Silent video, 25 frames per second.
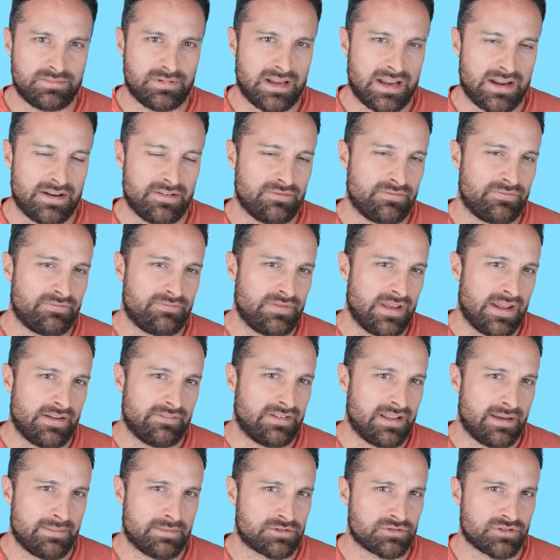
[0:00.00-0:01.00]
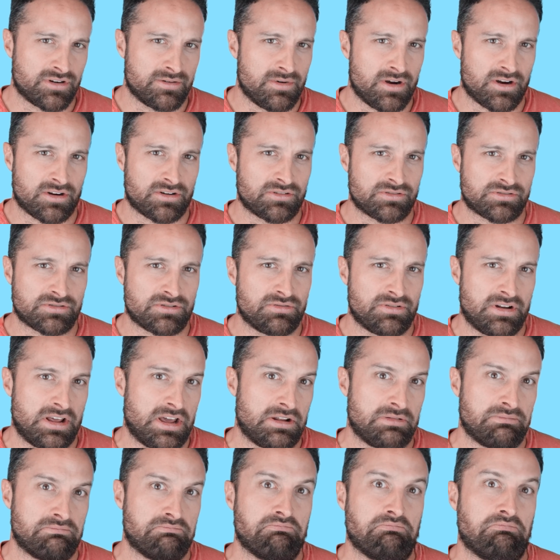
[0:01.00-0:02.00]
in, inflammatory markers go
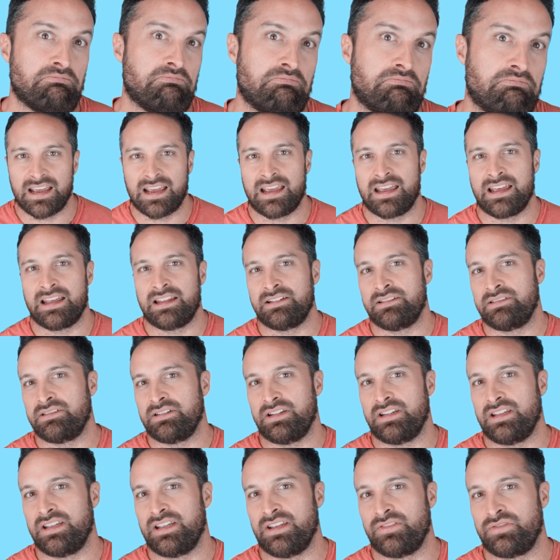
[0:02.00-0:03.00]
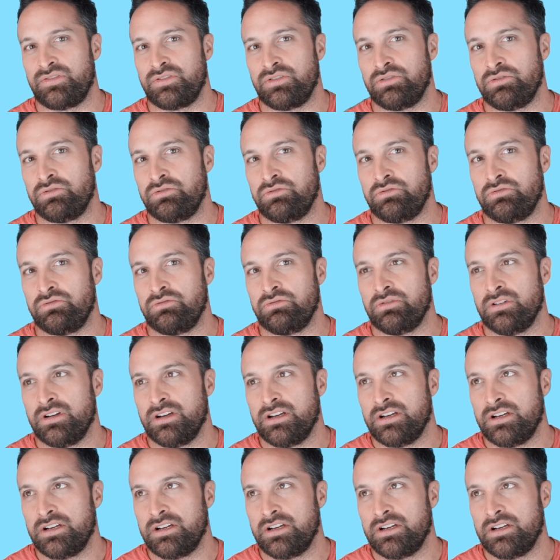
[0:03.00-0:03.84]
down. And if you